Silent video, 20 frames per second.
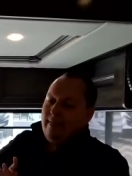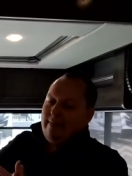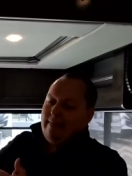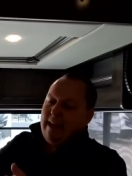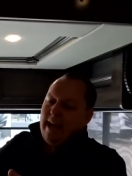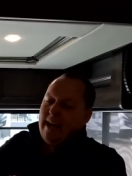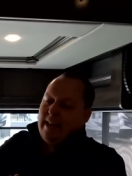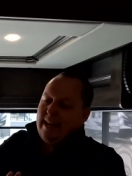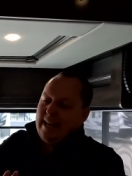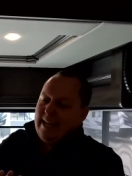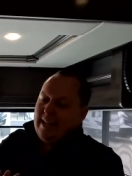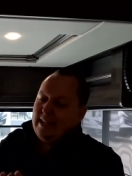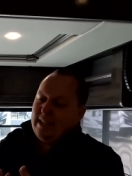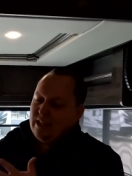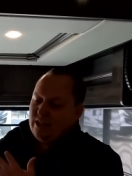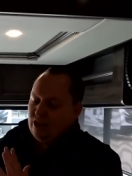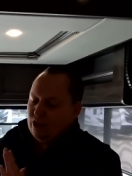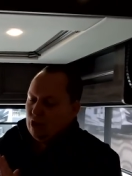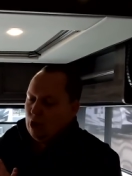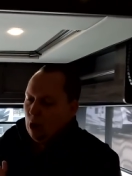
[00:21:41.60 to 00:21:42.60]
That
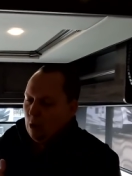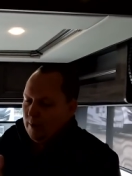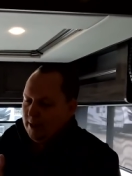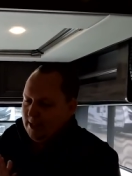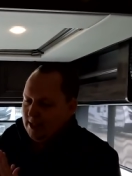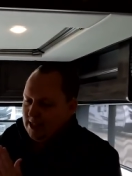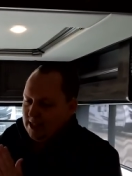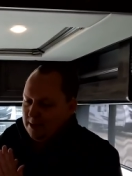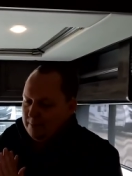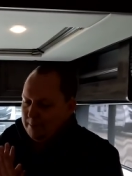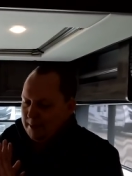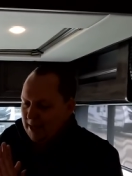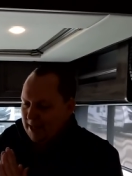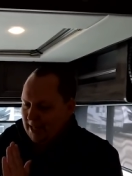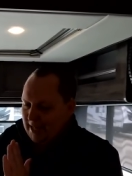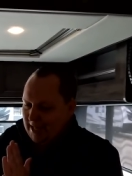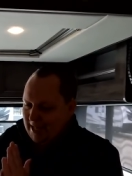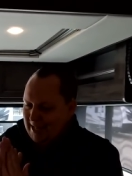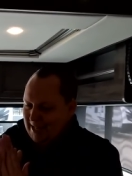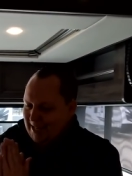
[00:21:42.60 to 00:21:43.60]
is going to
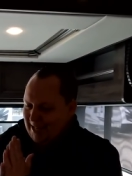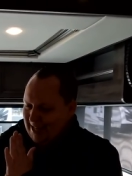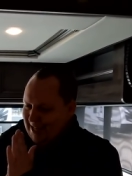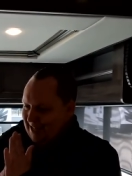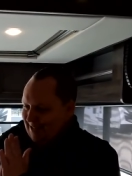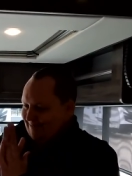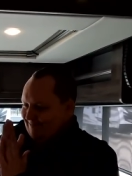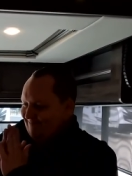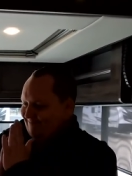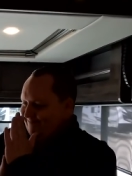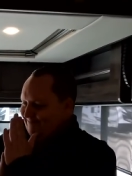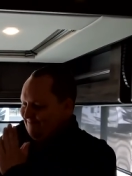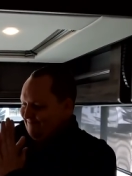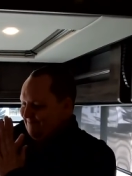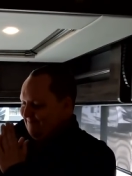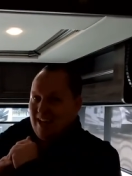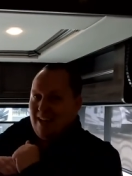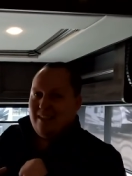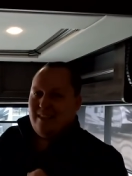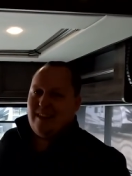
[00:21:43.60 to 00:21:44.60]
be
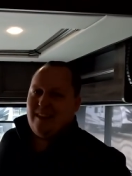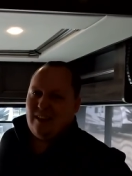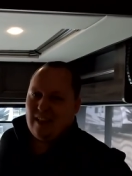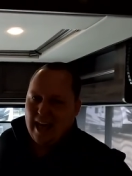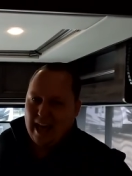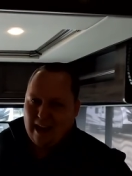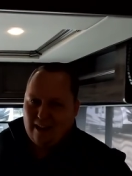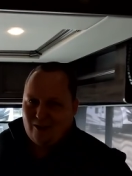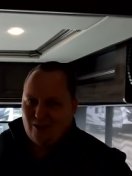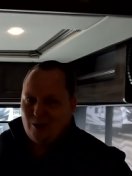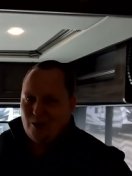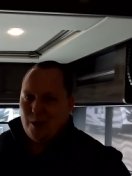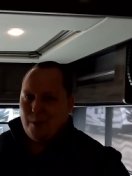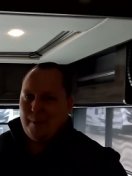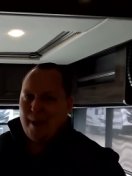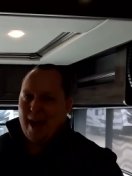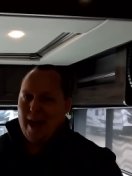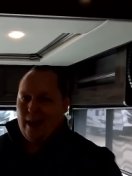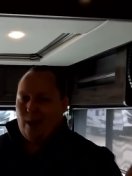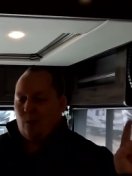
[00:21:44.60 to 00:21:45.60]
the ladder on the
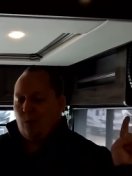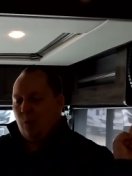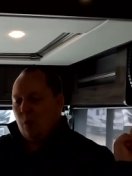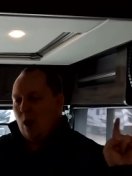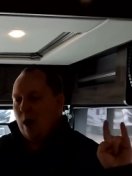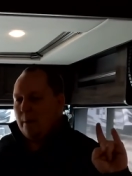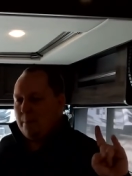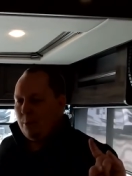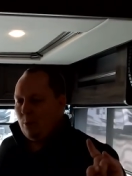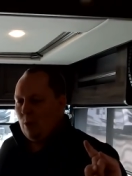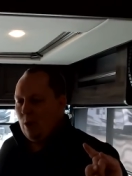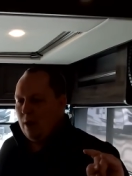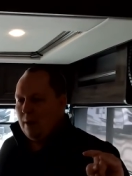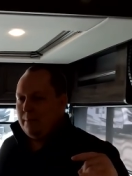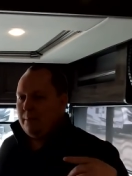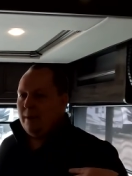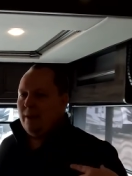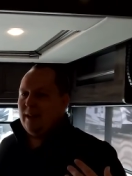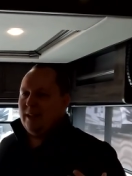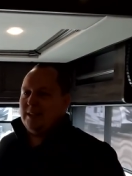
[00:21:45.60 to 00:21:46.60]
back. Womp
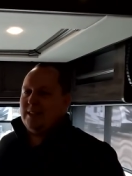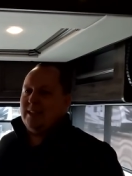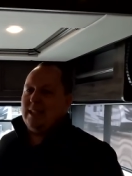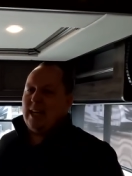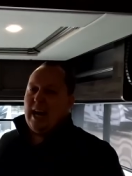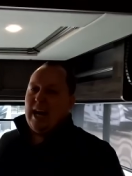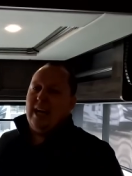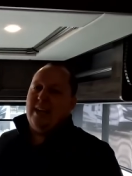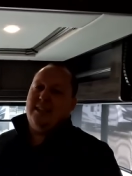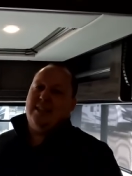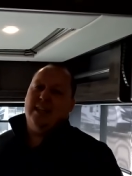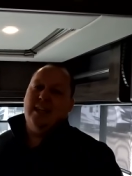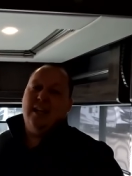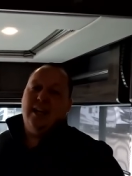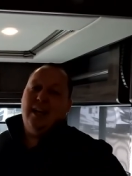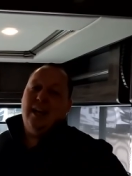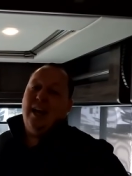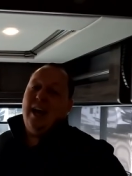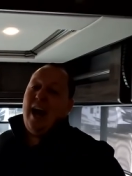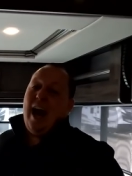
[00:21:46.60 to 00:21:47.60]
womp. Listen, guys,
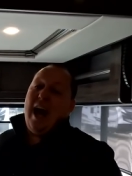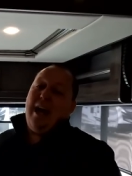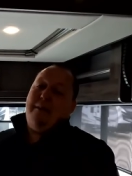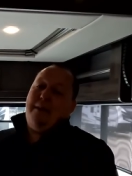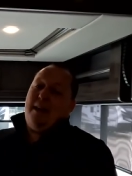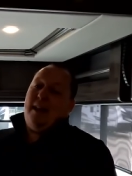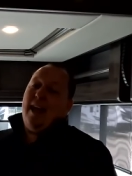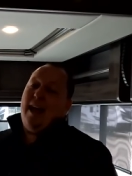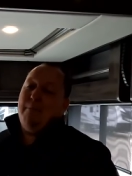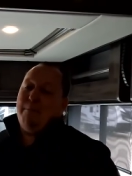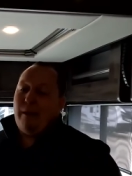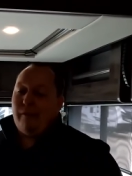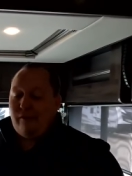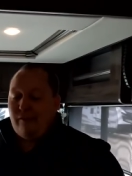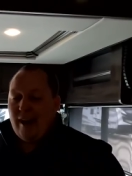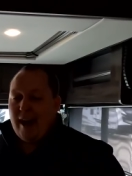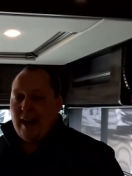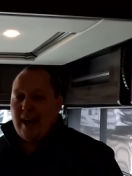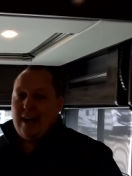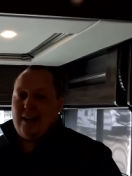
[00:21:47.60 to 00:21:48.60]
I climb my
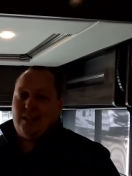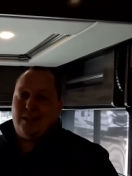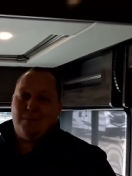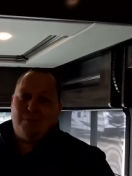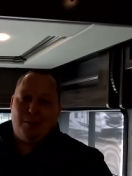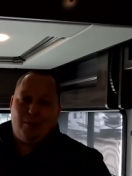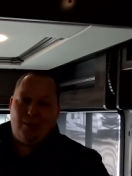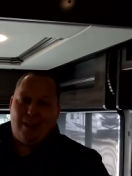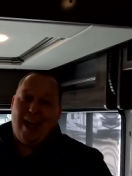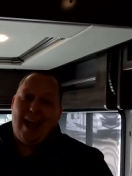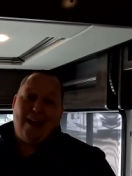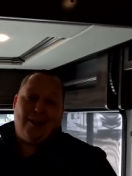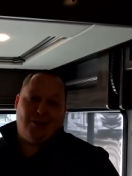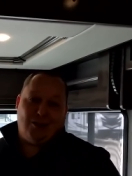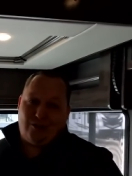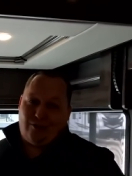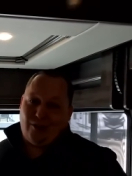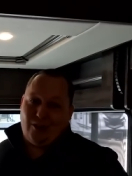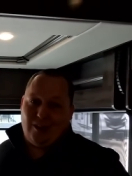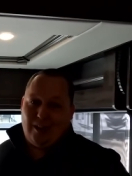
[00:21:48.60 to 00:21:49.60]
fat ass up on
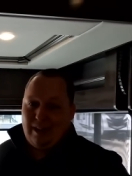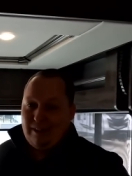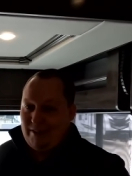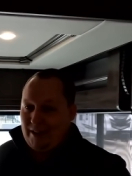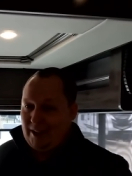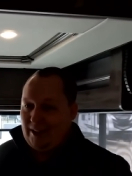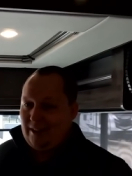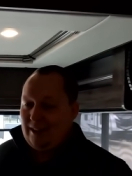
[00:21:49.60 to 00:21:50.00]
ladders for a living.